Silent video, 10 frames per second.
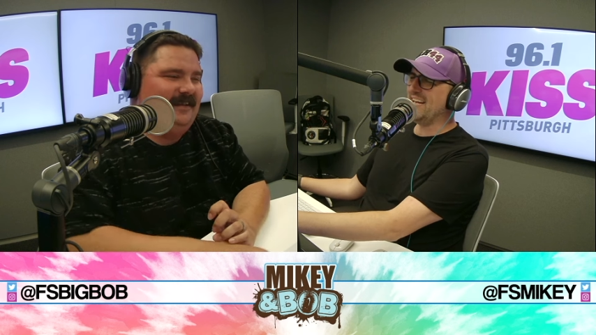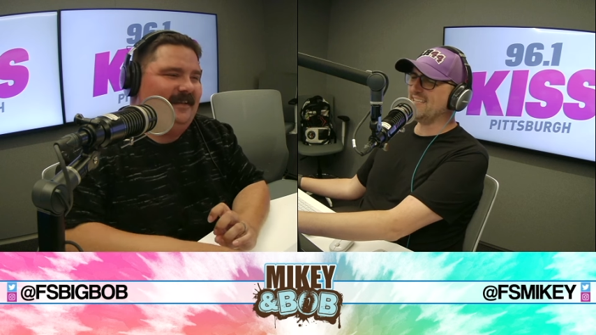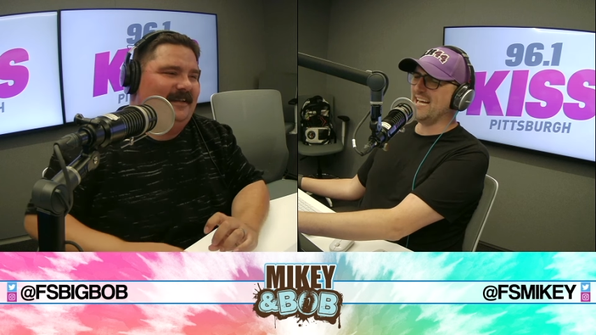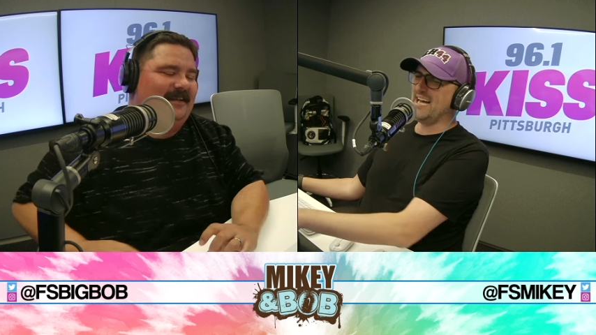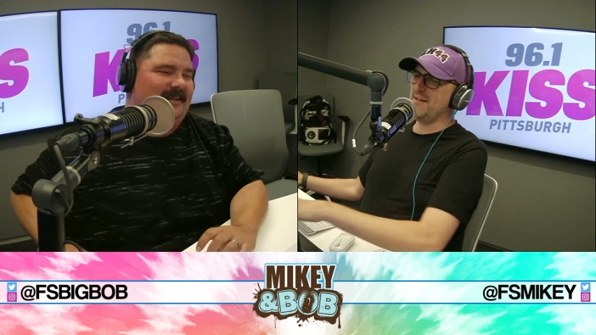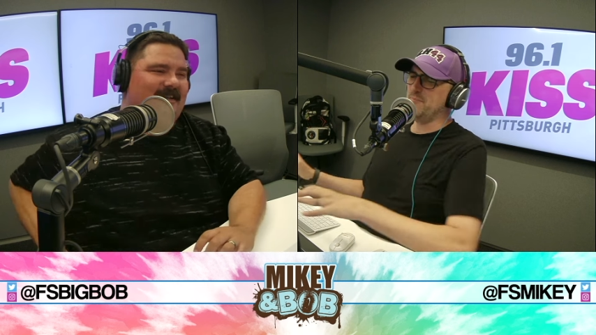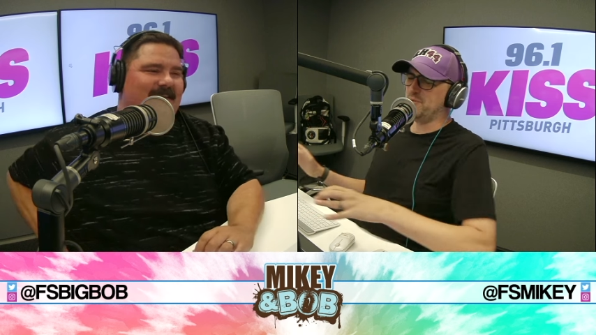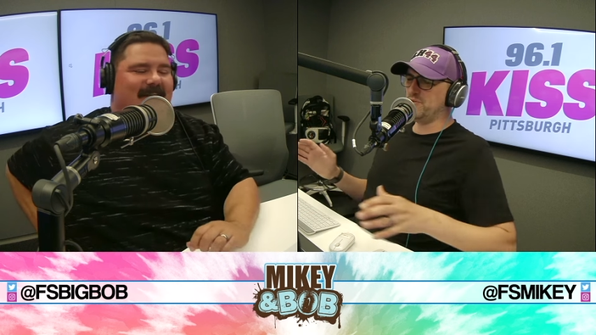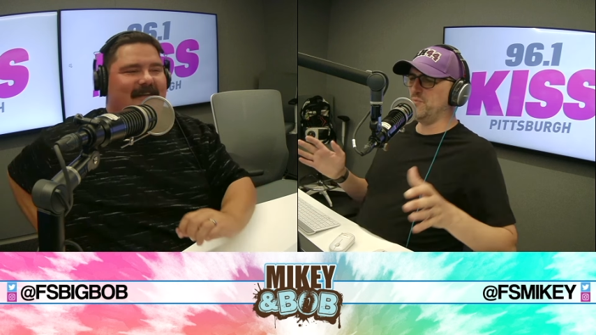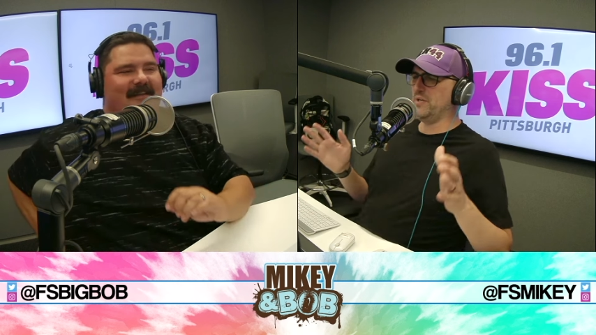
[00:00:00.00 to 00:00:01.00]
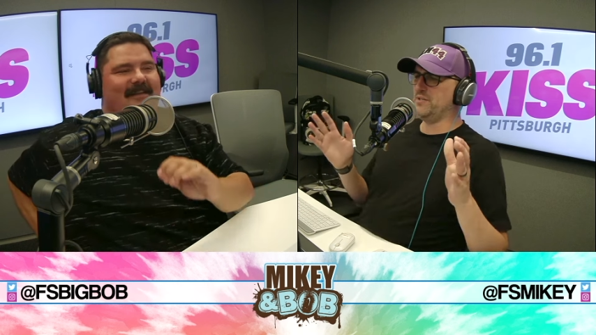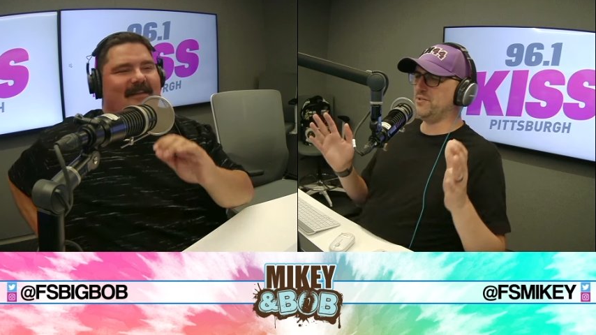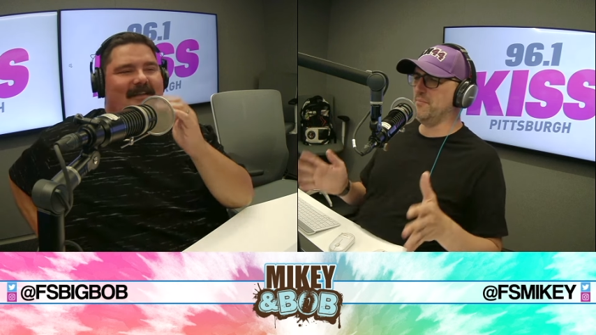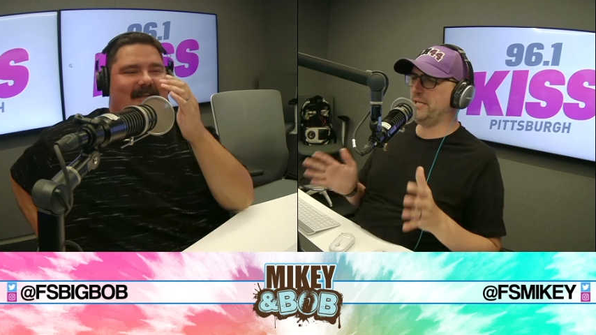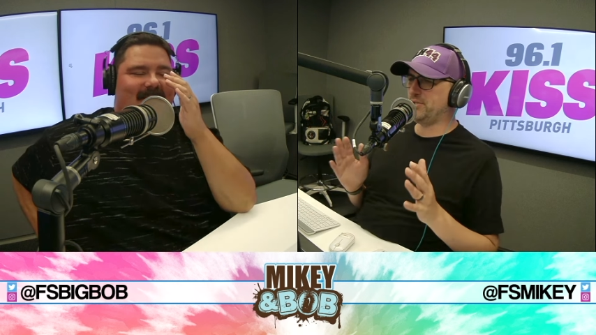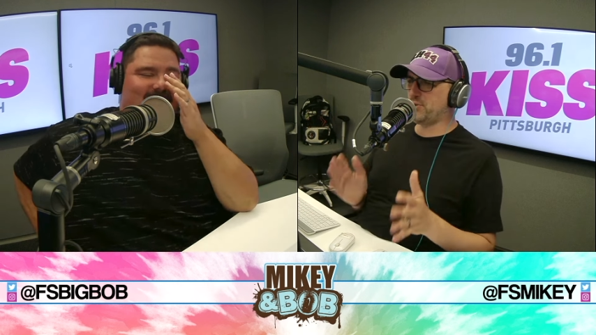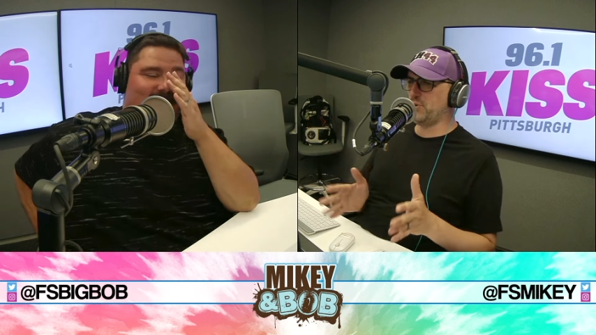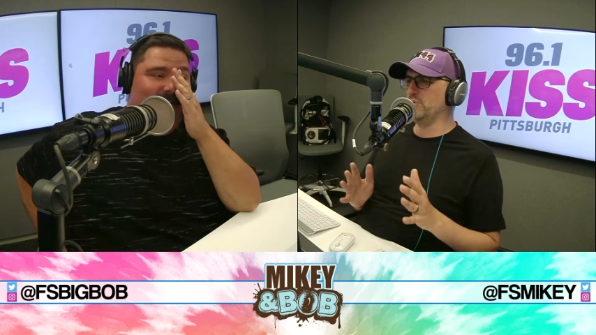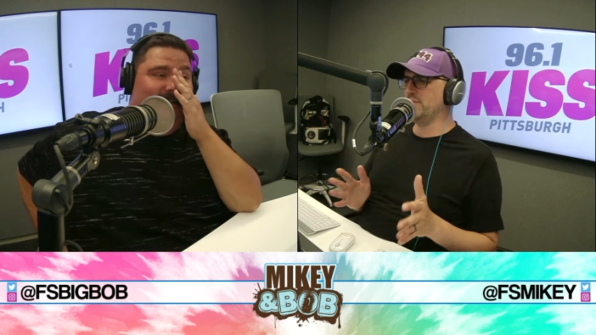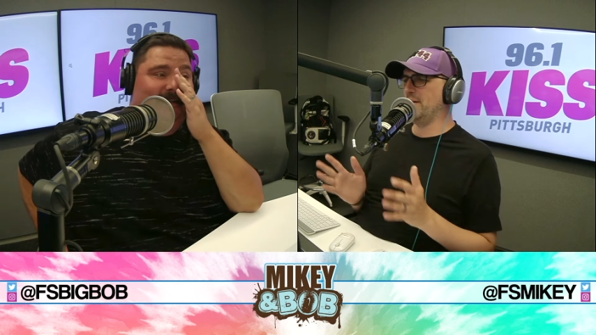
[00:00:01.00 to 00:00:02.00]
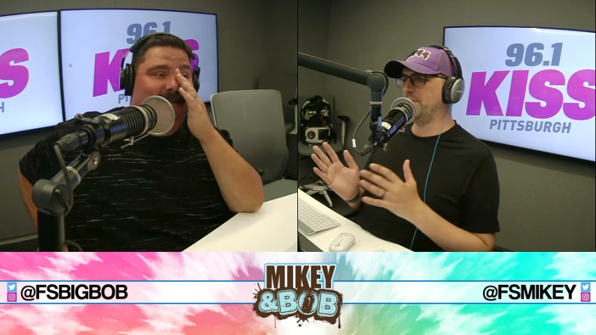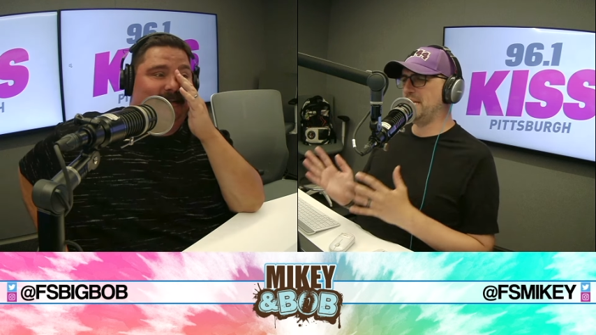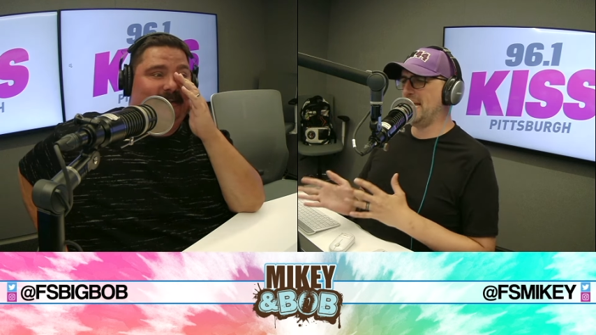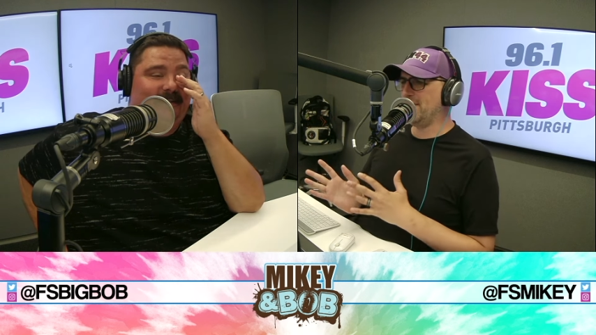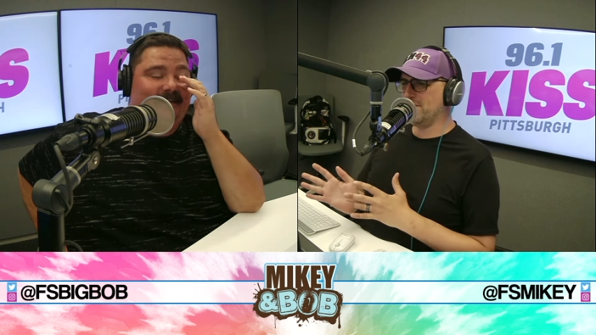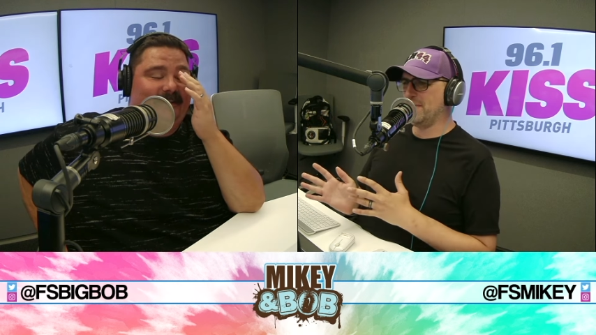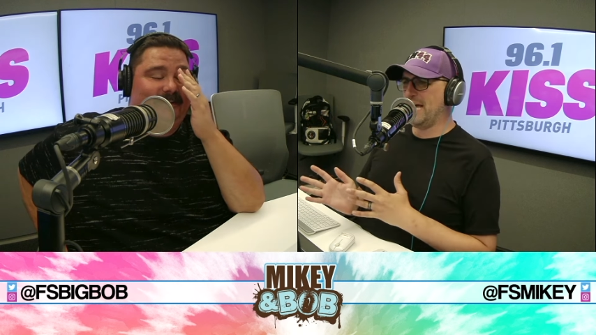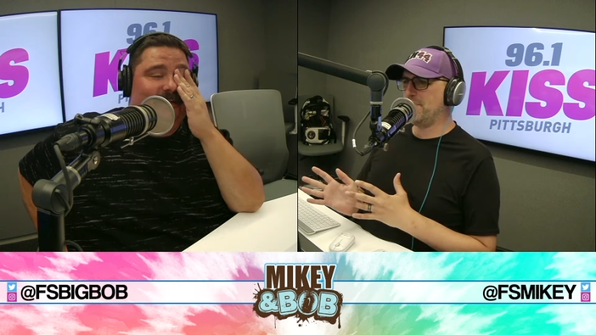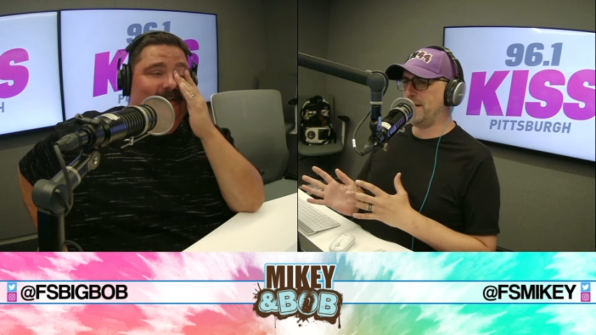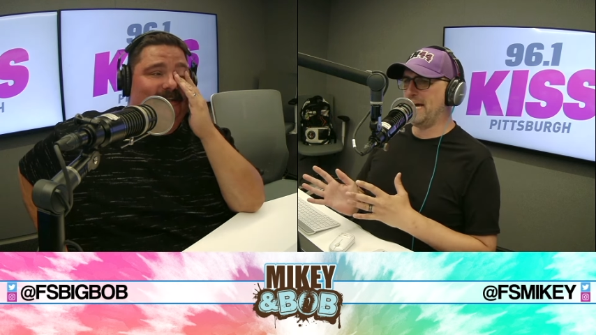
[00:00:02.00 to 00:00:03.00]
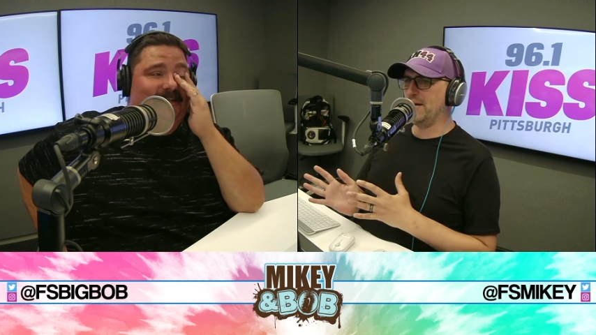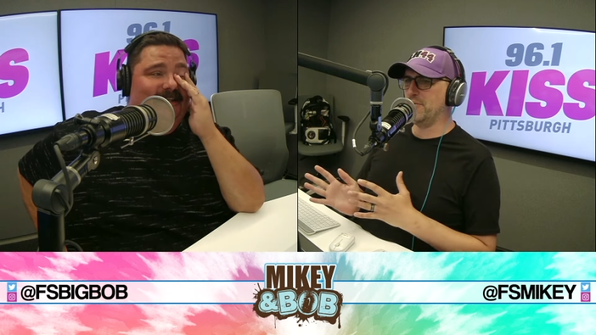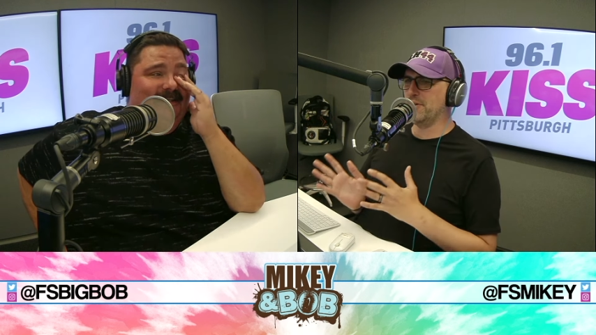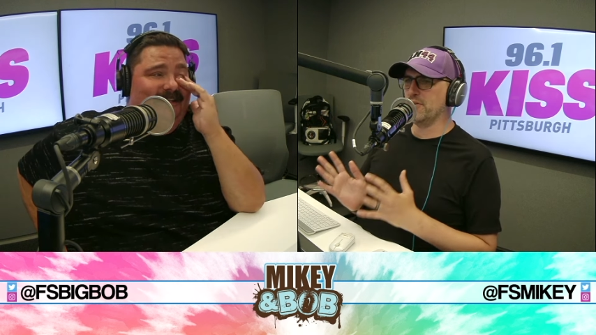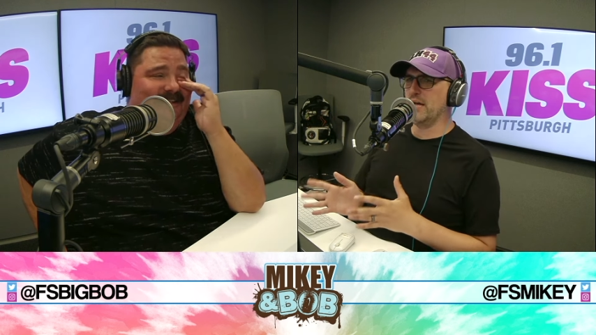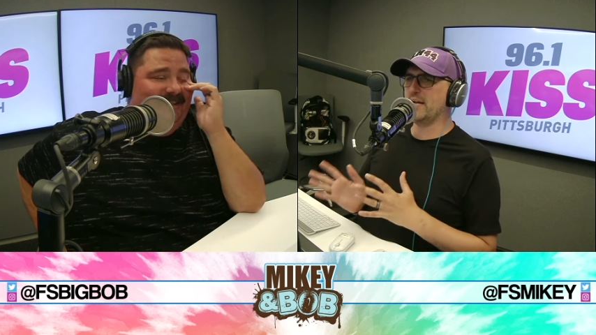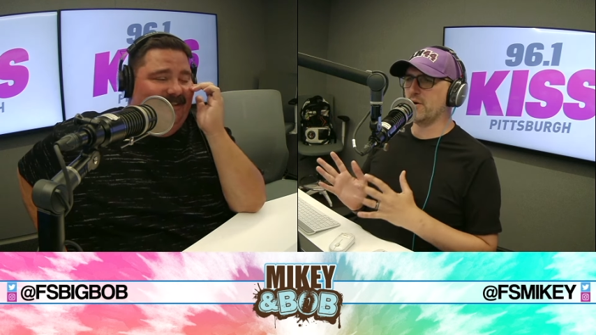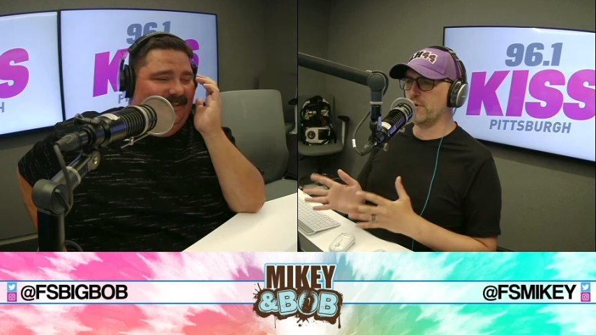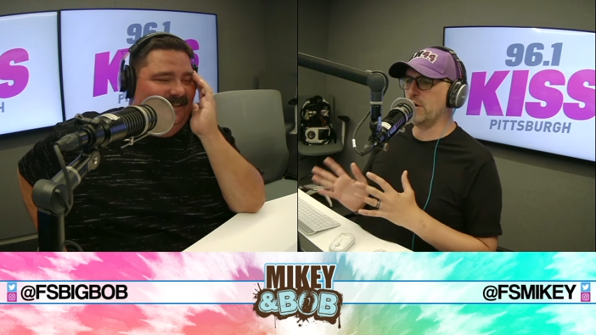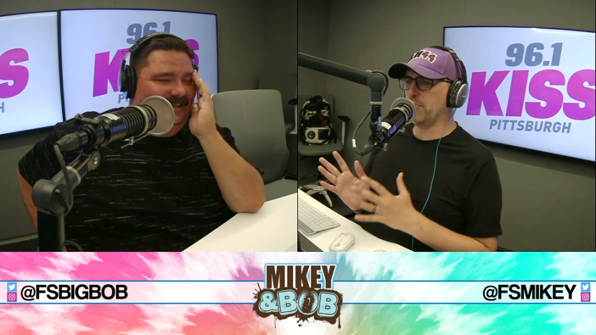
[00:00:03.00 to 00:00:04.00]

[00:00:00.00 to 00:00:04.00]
Speaker 1: of times when somebody screws up the anthem that bad when they're like a real